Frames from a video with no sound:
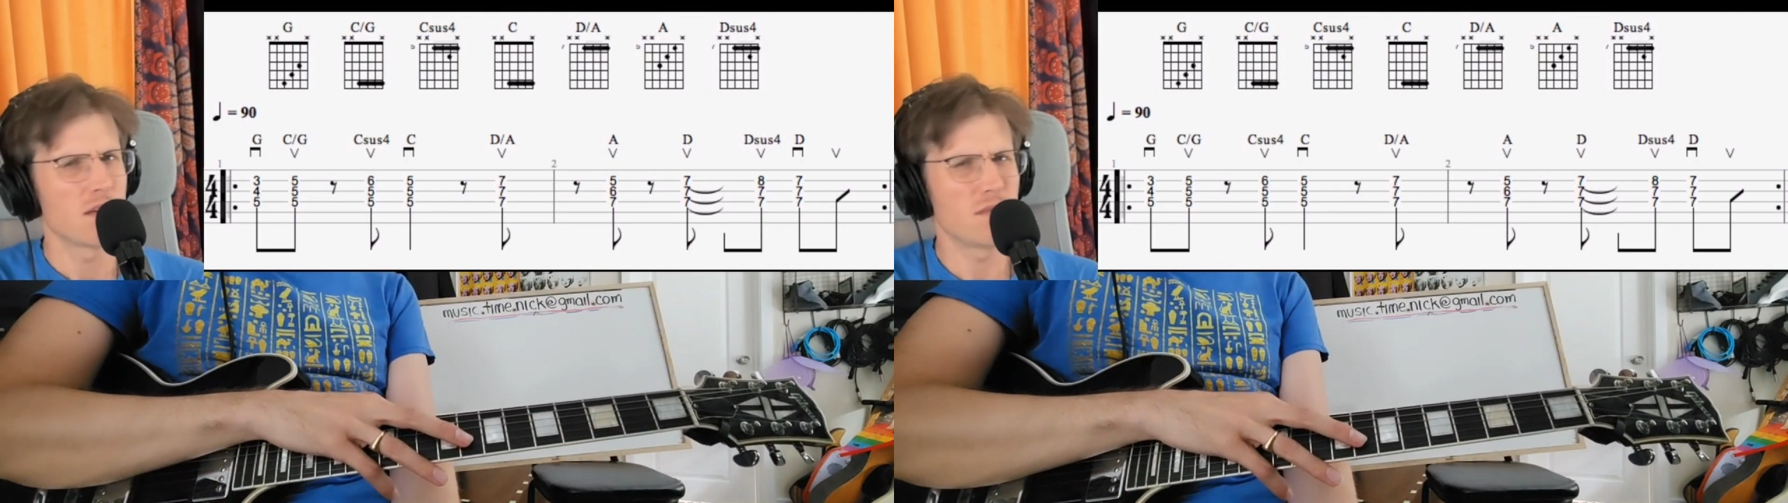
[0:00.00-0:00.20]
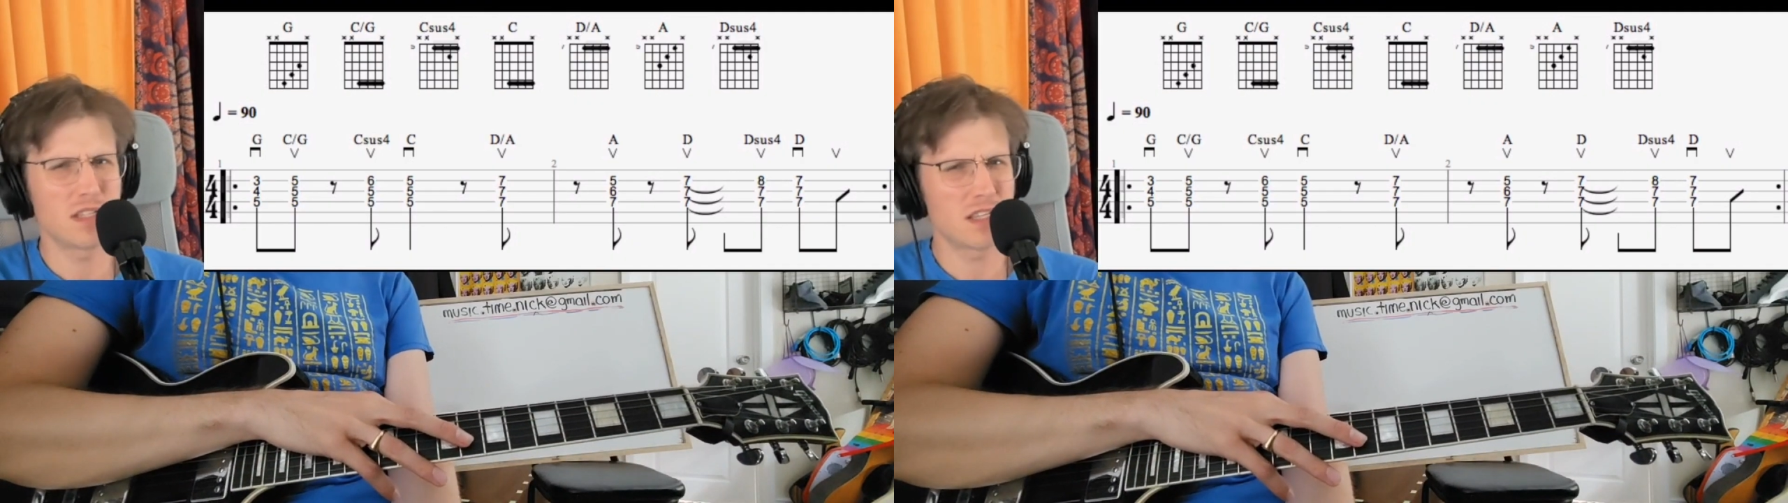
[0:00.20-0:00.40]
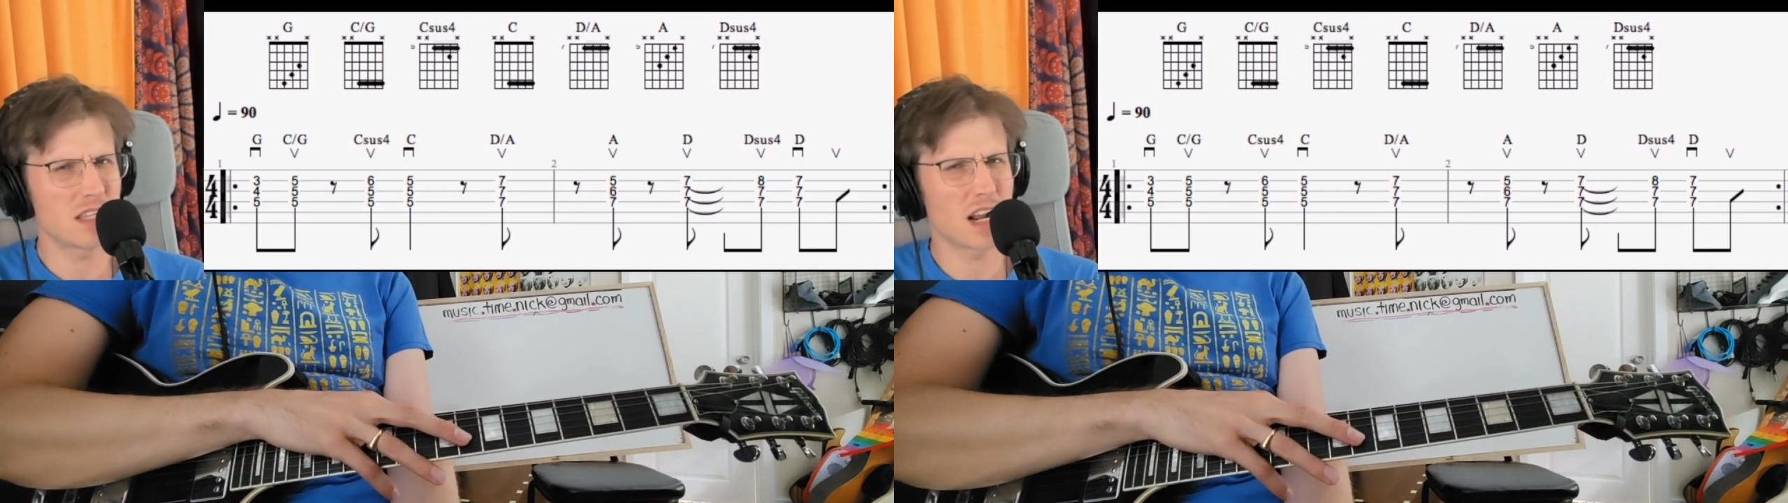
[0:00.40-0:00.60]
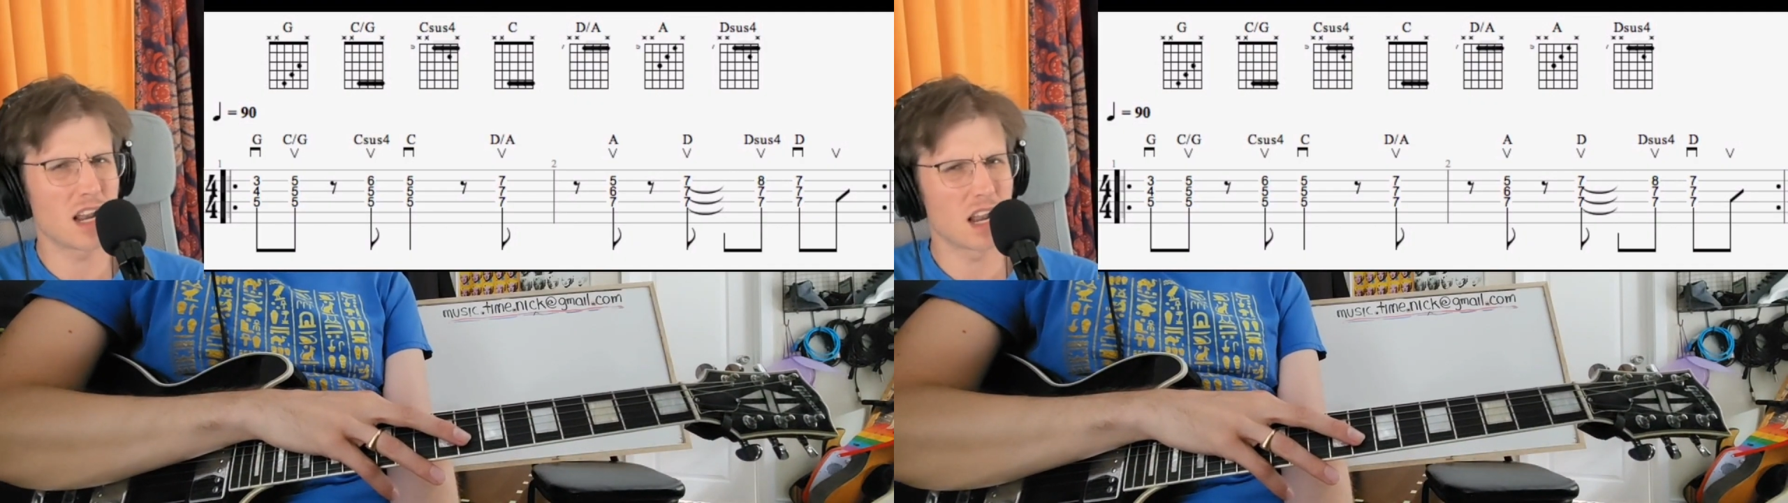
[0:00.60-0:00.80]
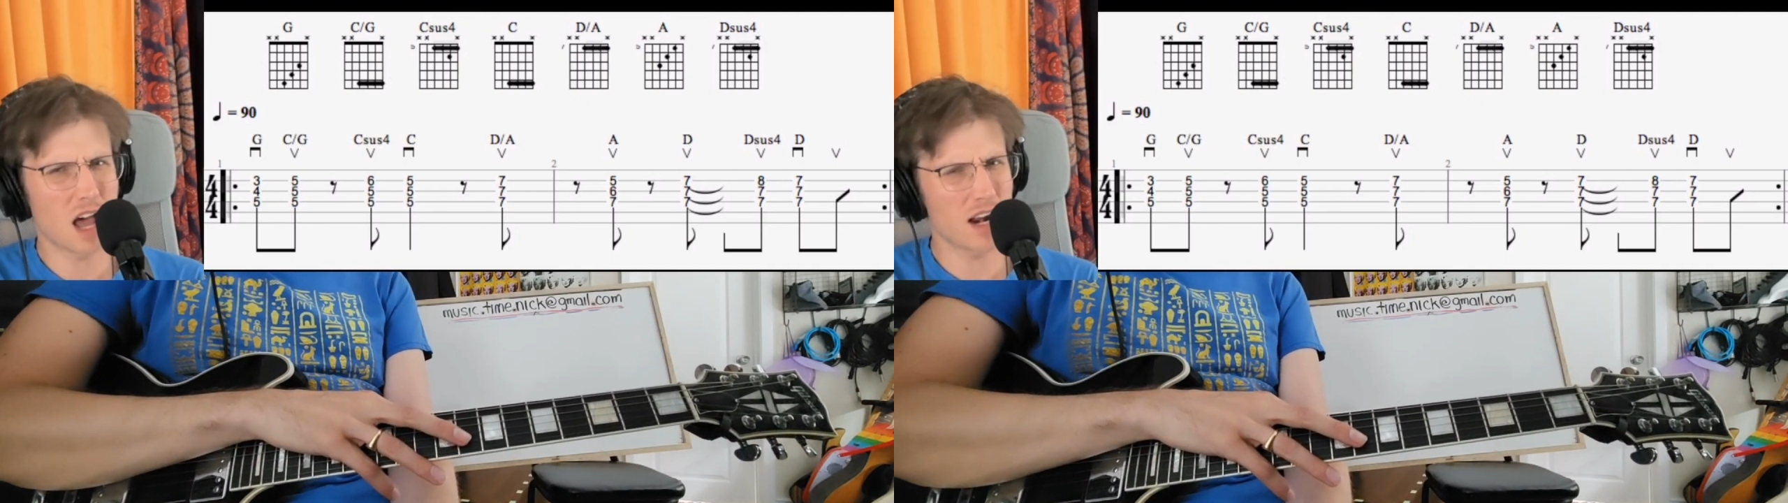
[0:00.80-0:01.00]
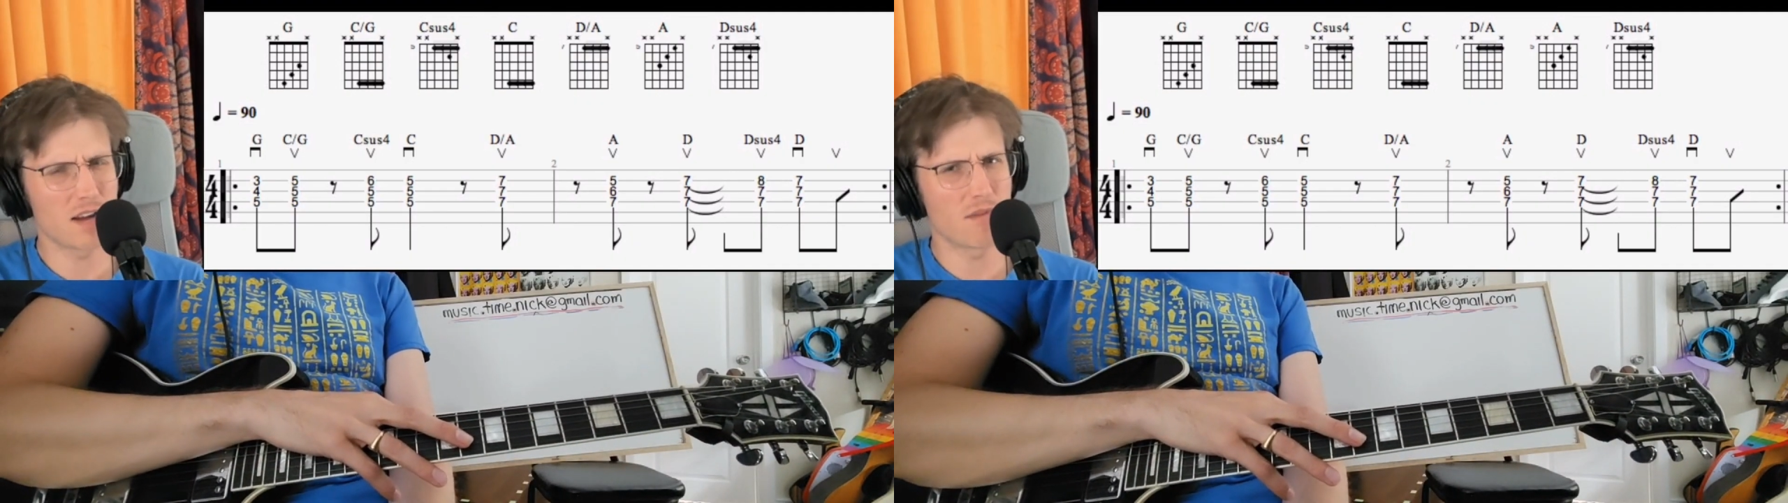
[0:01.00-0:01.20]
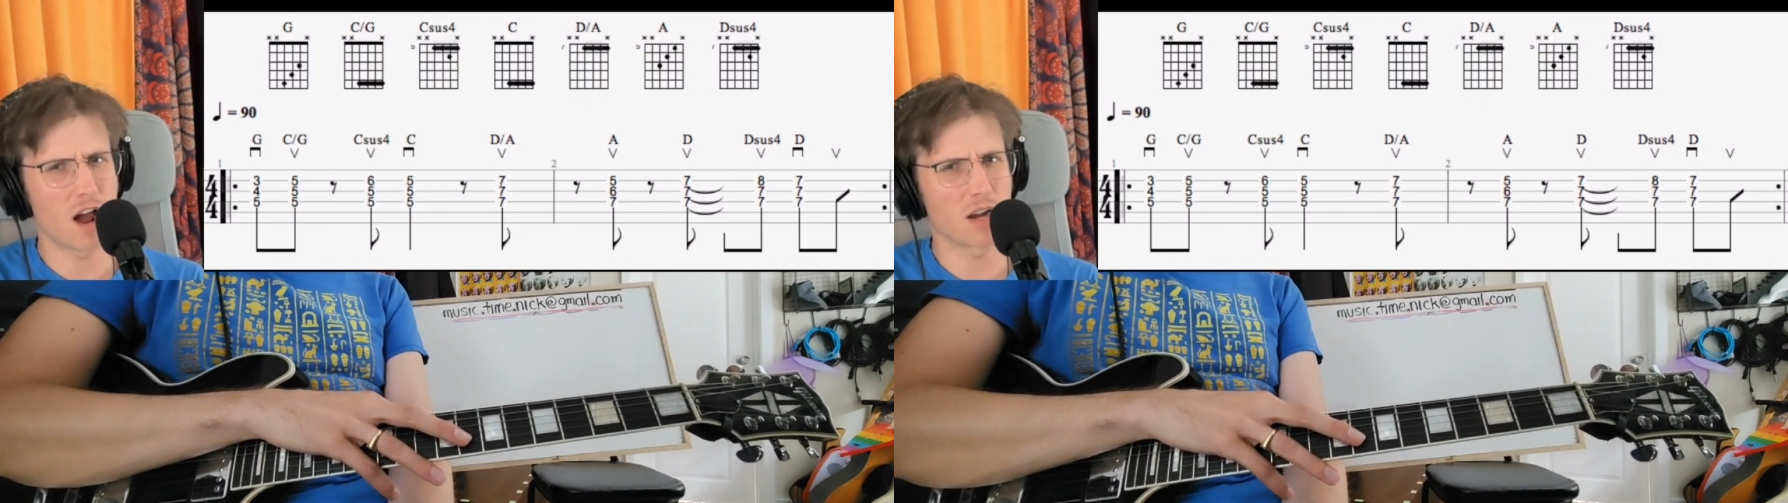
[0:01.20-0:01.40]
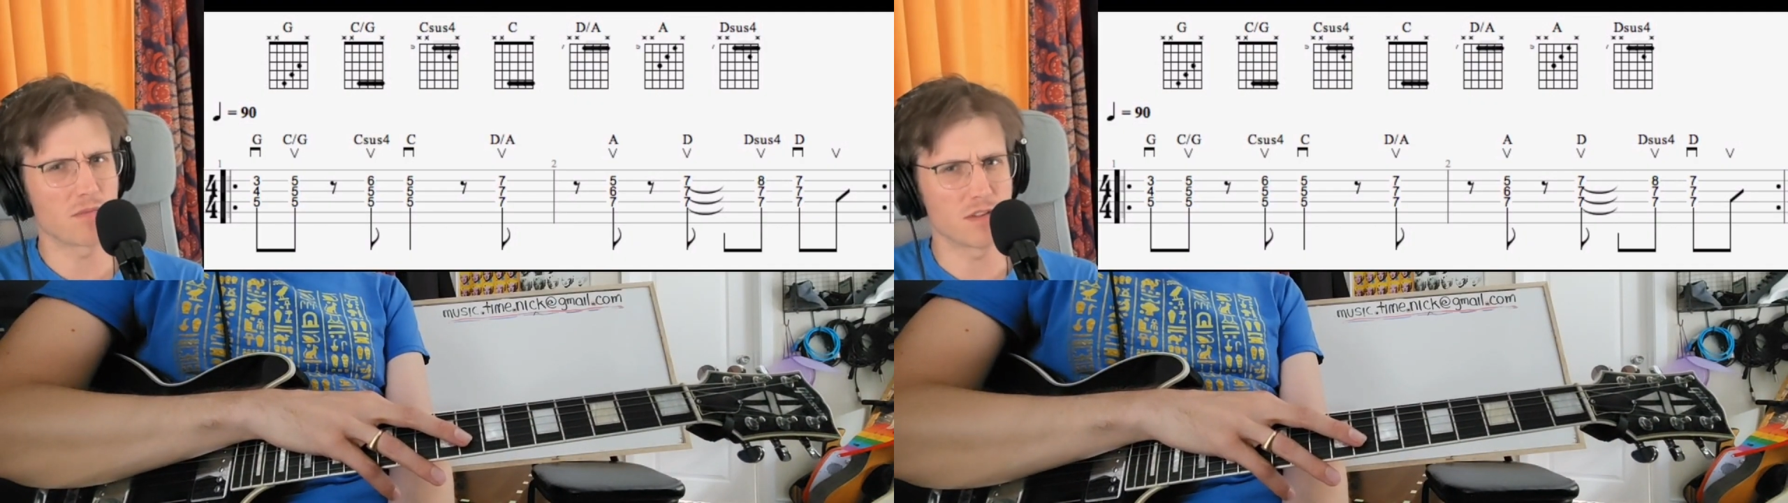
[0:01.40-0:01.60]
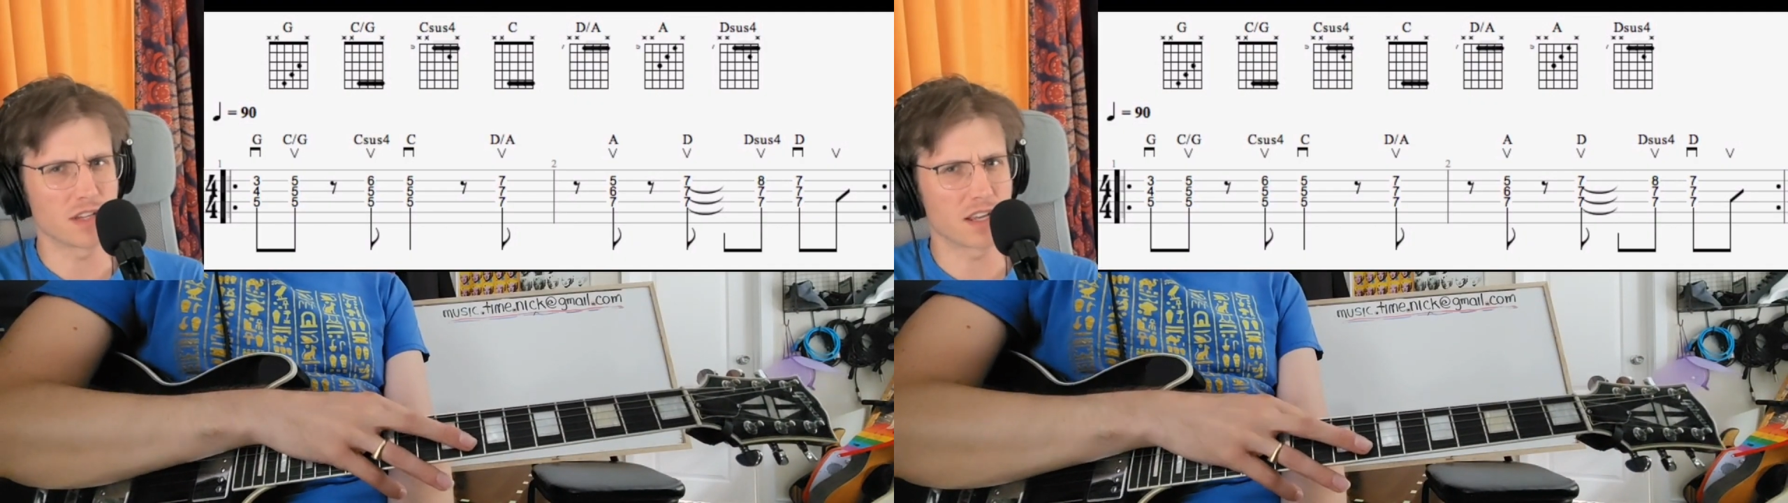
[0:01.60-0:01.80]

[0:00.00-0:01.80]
We see that a lot in rock music.